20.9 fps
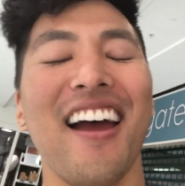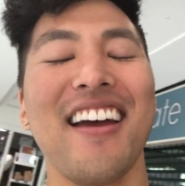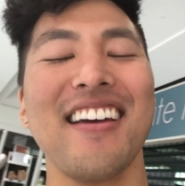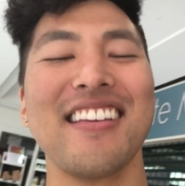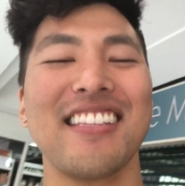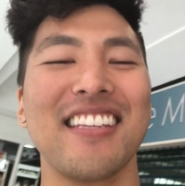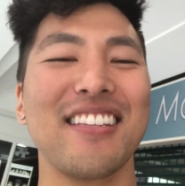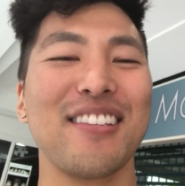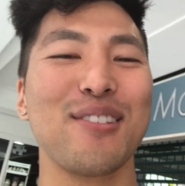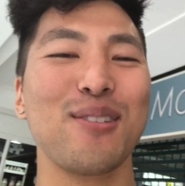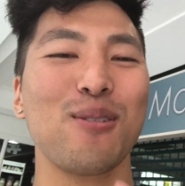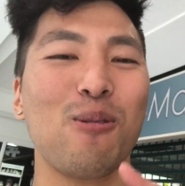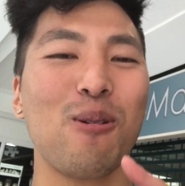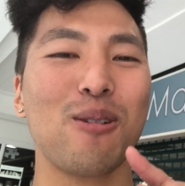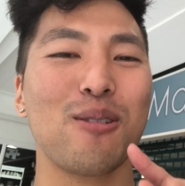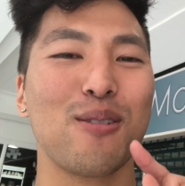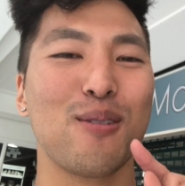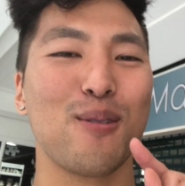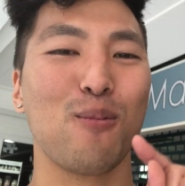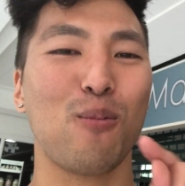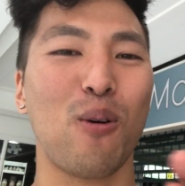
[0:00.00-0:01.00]
And then so I
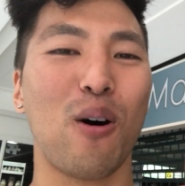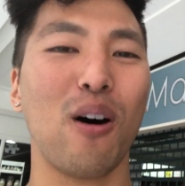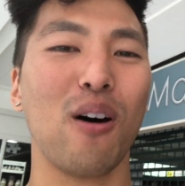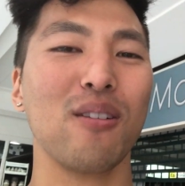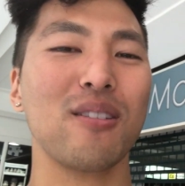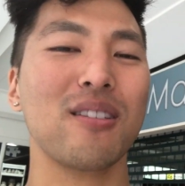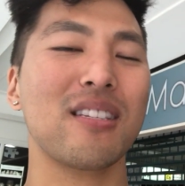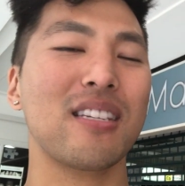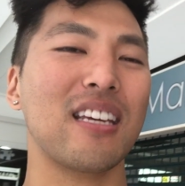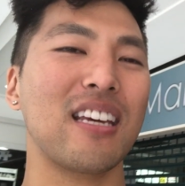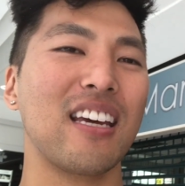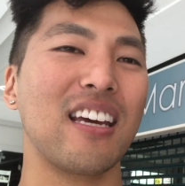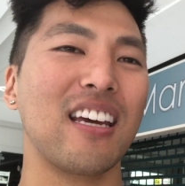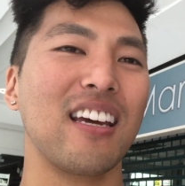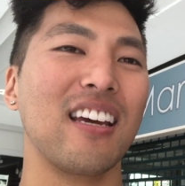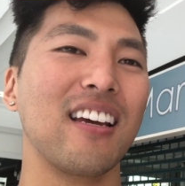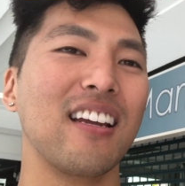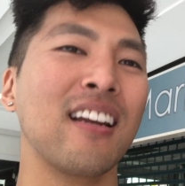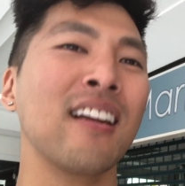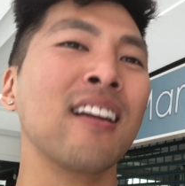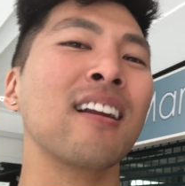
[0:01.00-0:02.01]
just waltz in
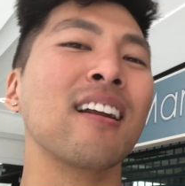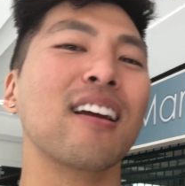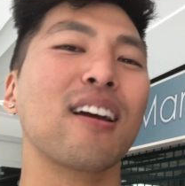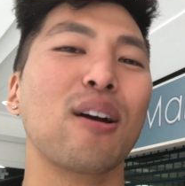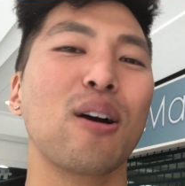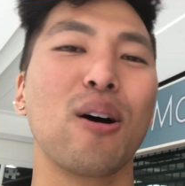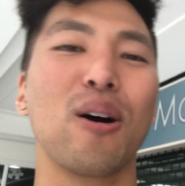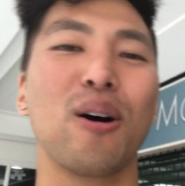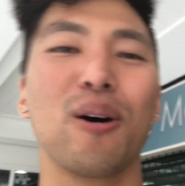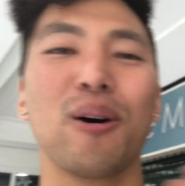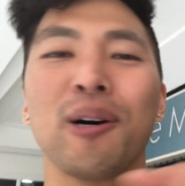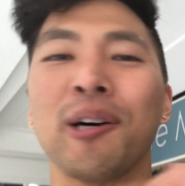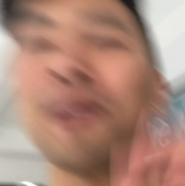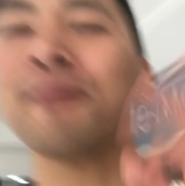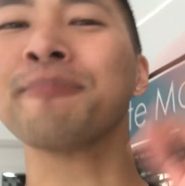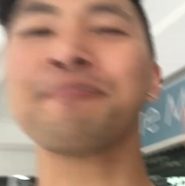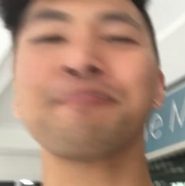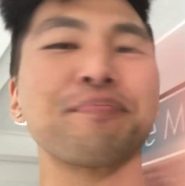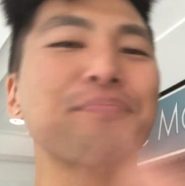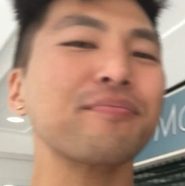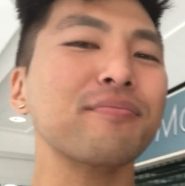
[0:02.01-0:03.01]
and I go
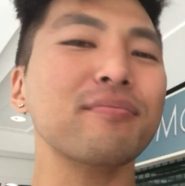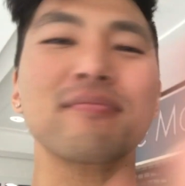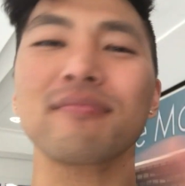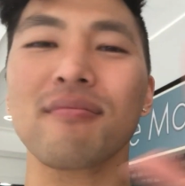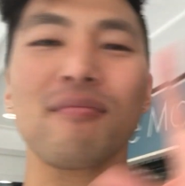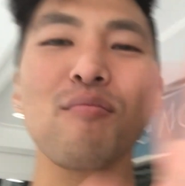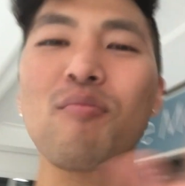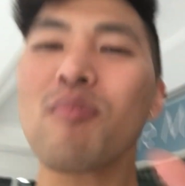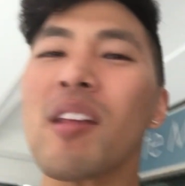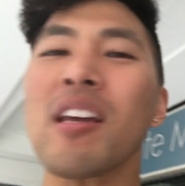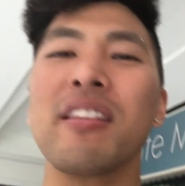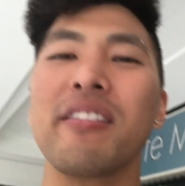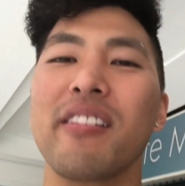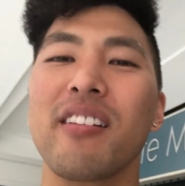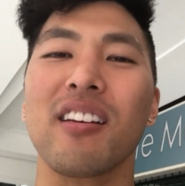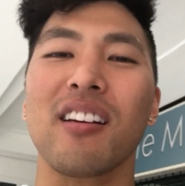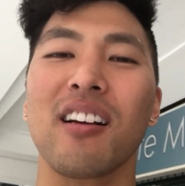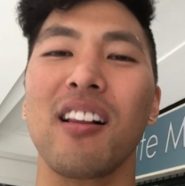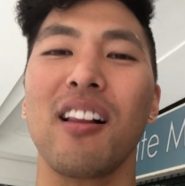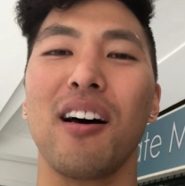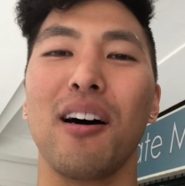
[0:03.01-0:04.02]
into
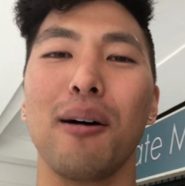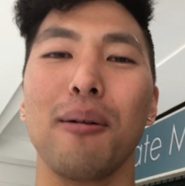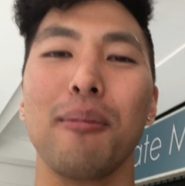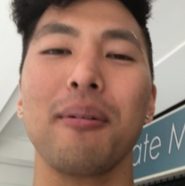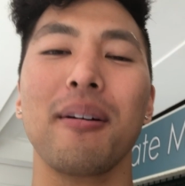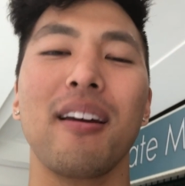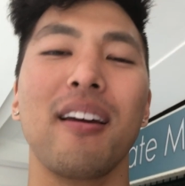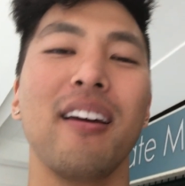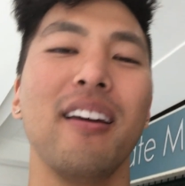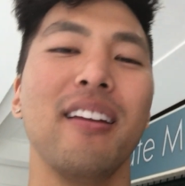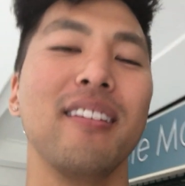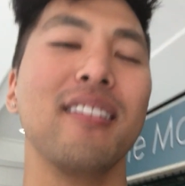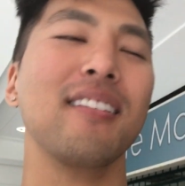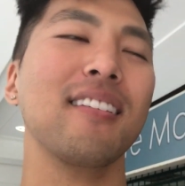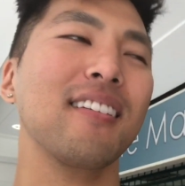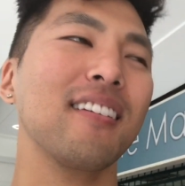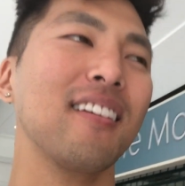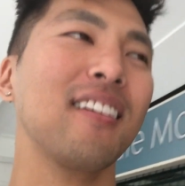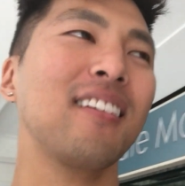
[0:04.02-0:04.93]
the club. And